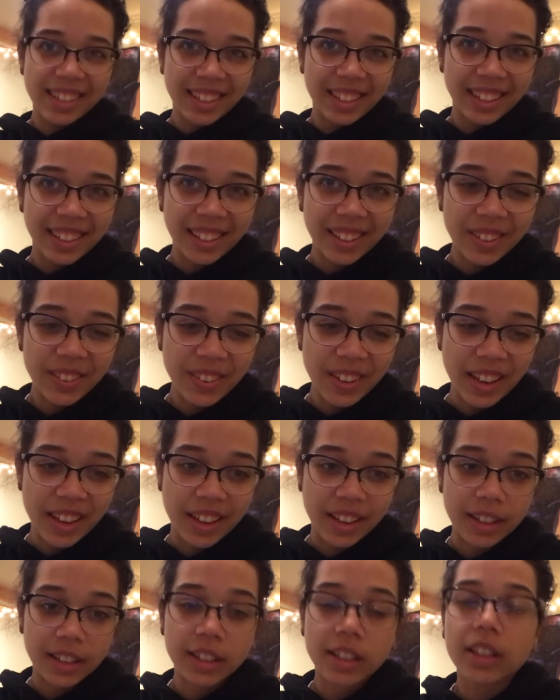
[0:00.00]

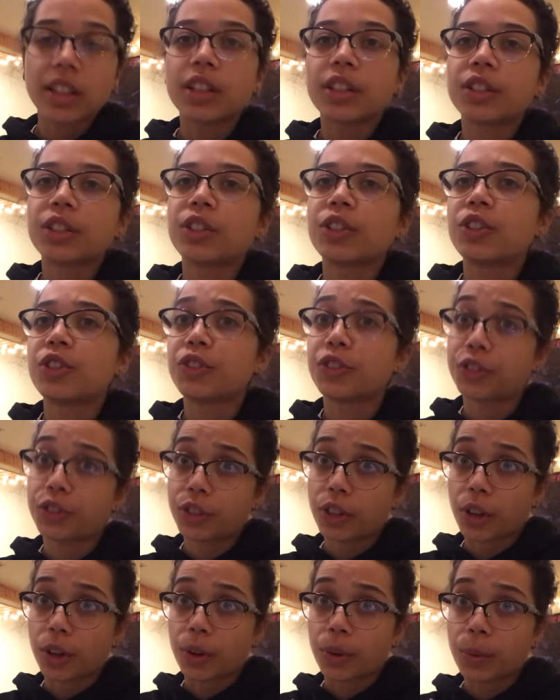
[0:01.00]
Okay,
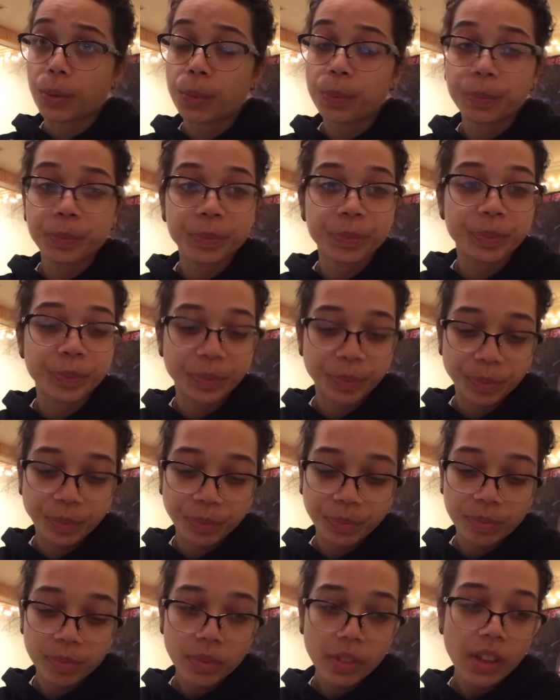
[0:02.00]
so
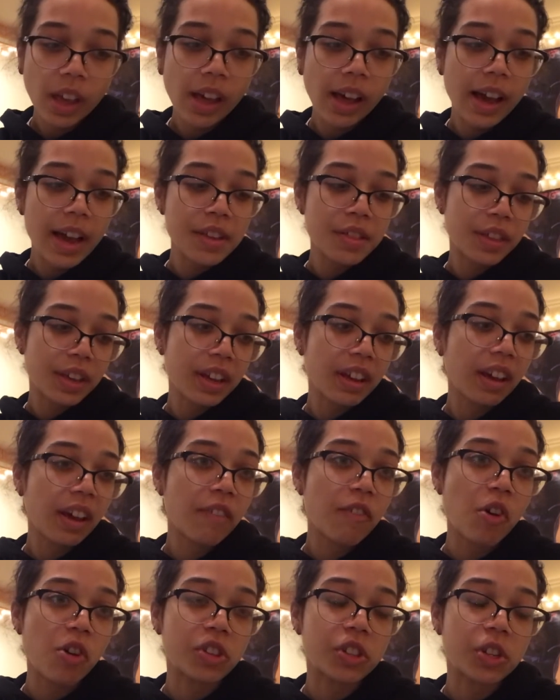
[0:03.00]
I think I've
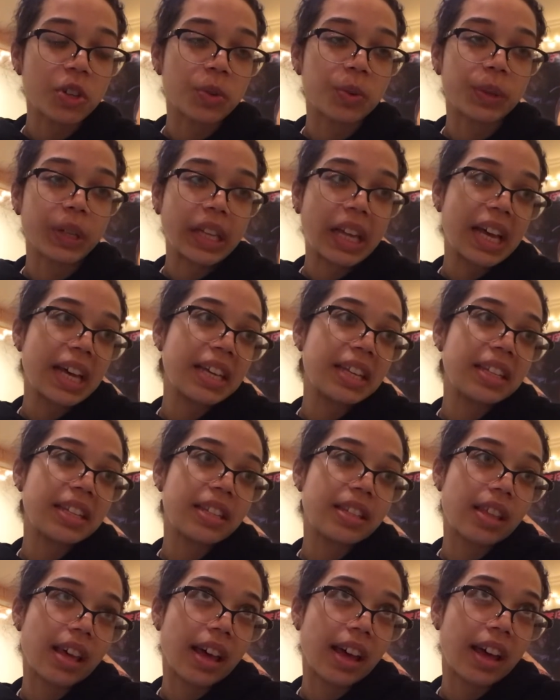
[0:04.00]
also
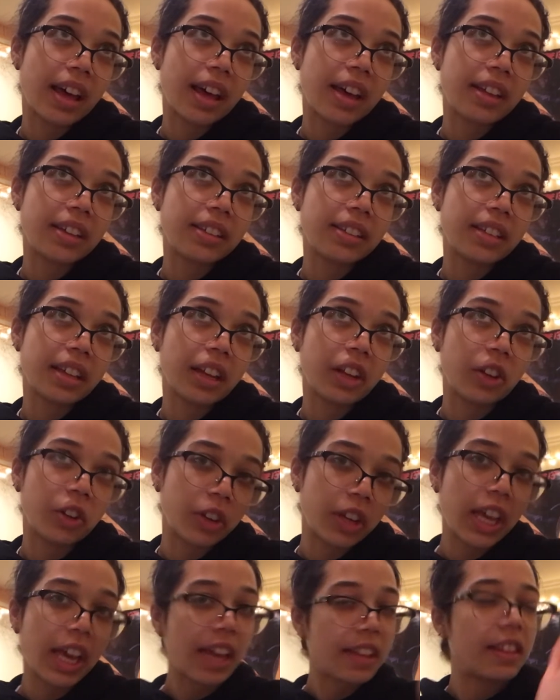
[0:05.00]
realized that
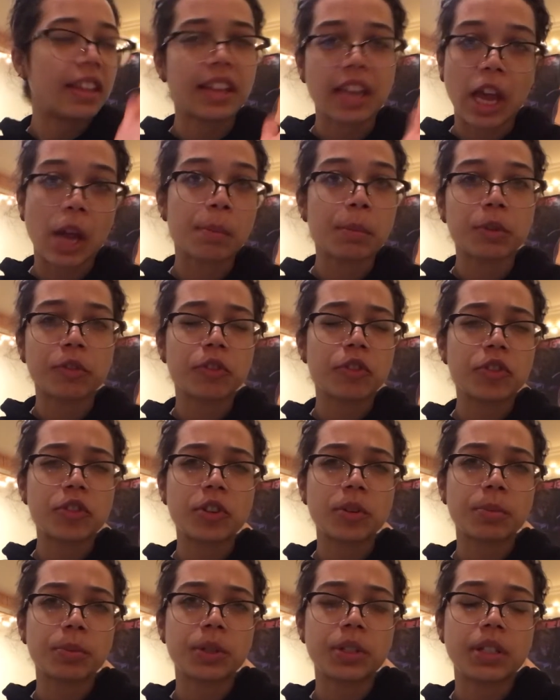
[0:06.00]
looking at the camera for
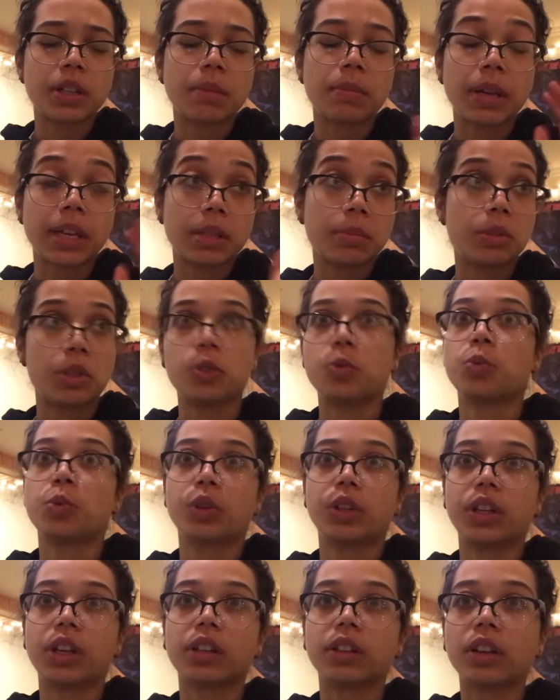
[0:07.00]
some reason makes me
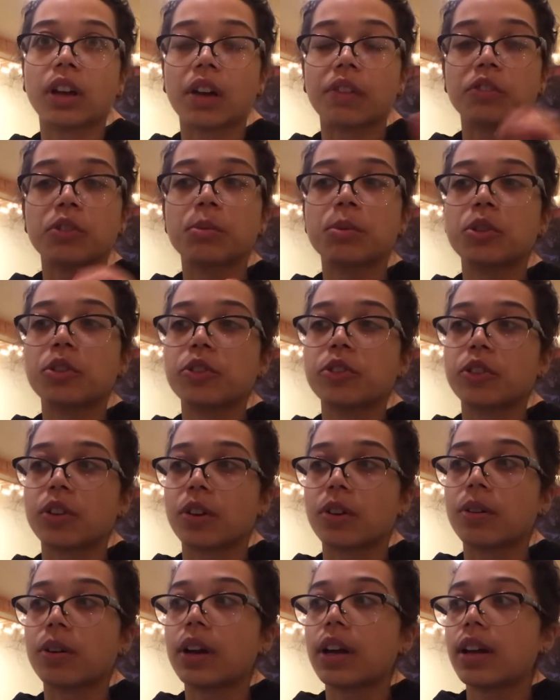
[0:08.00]
really uncomfortable,
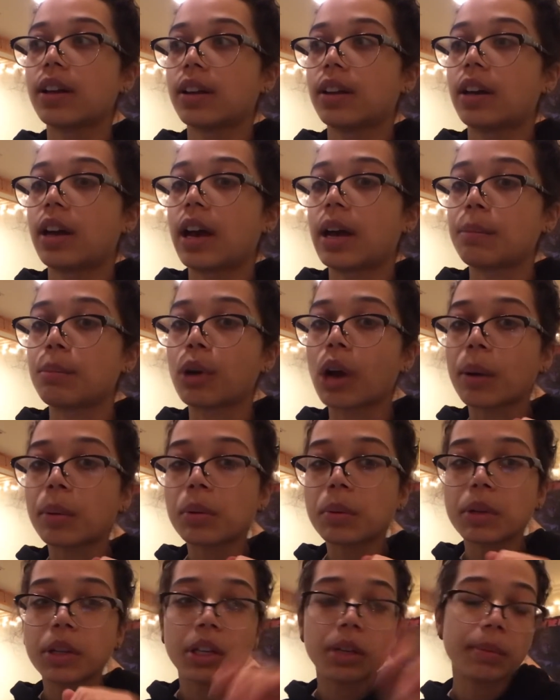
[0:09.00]
so I'm
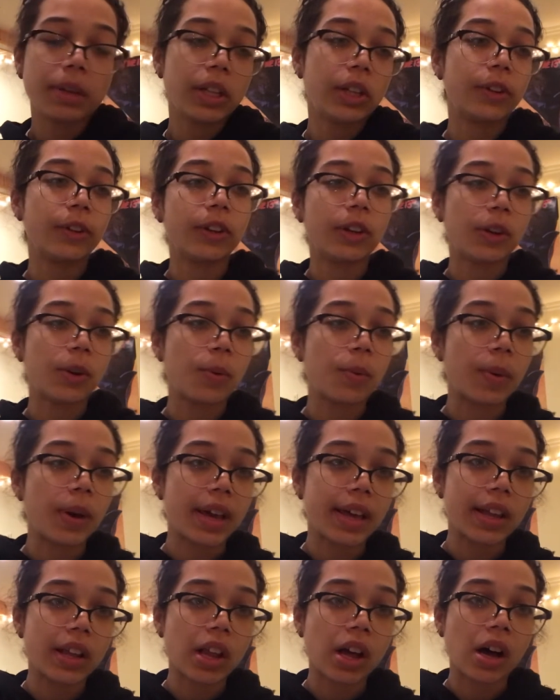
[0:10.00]
probably going to be looking away
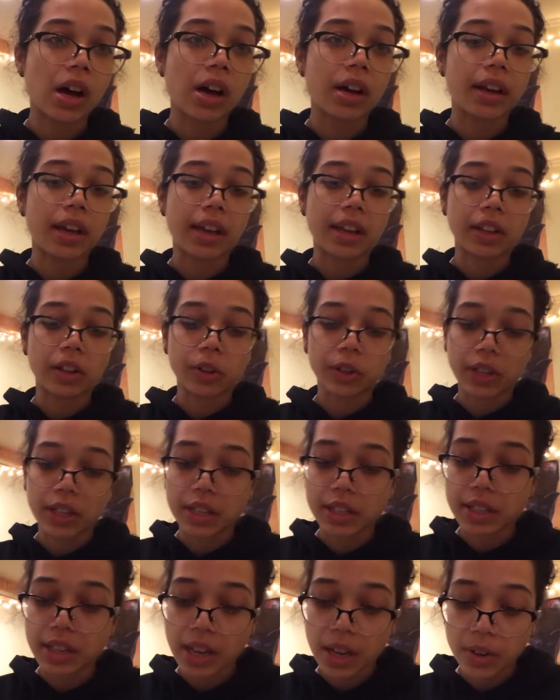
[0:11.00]
a lot and looking
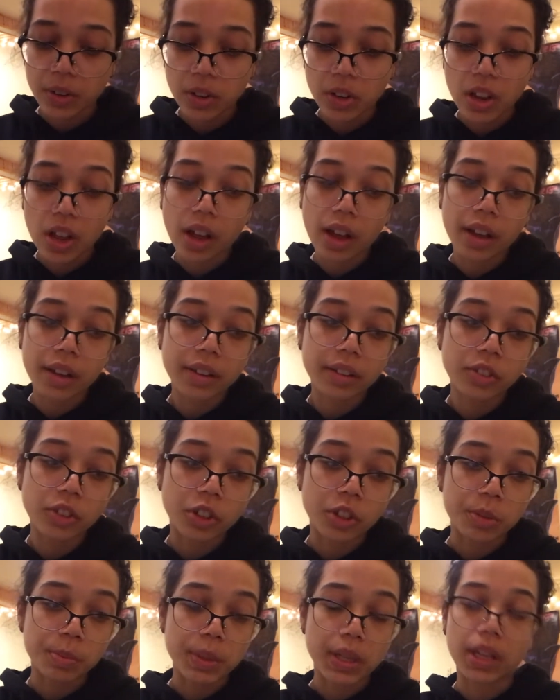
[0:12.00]
down a lot
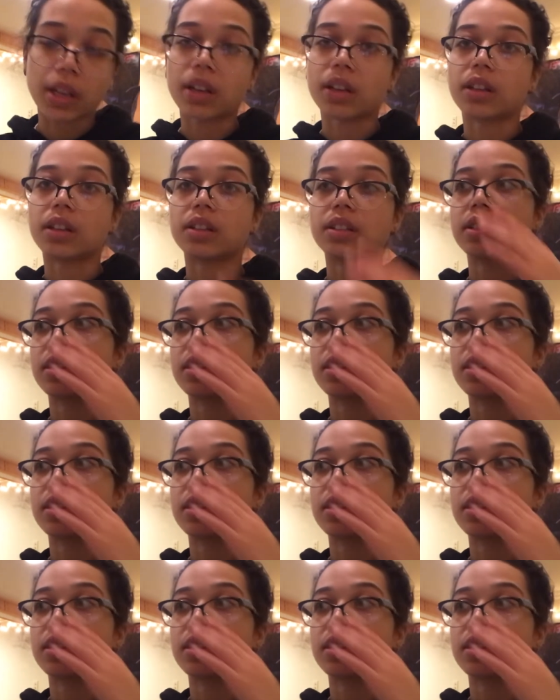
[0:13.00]
just because